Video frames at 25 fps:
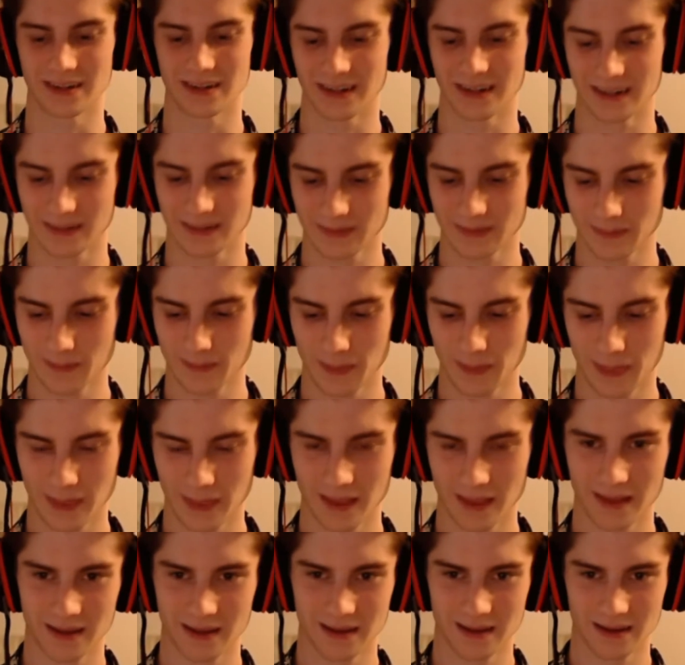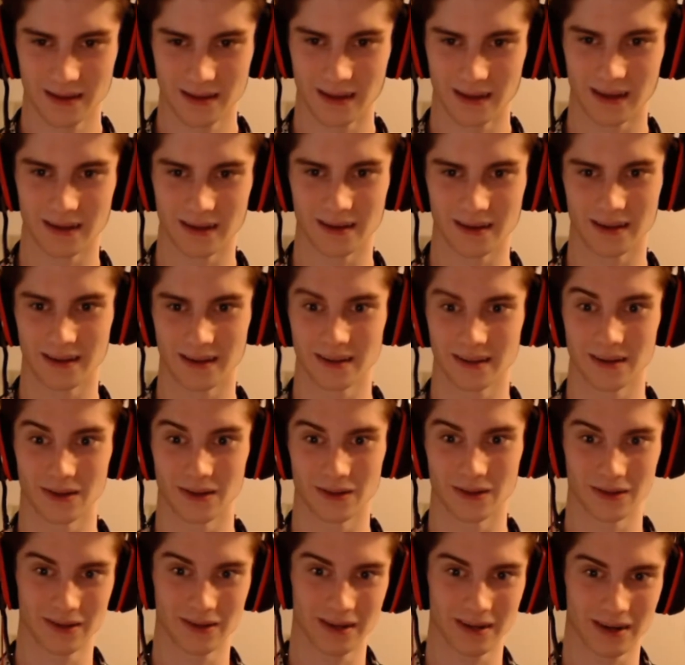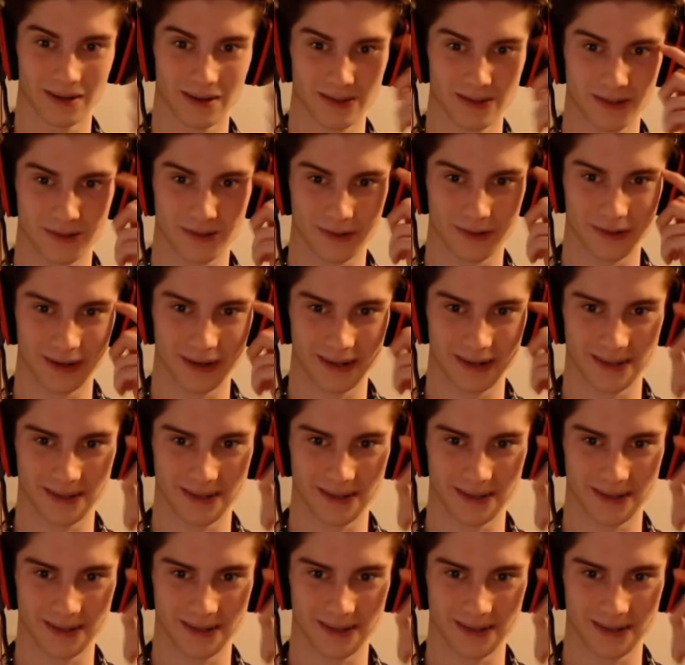to my interests because I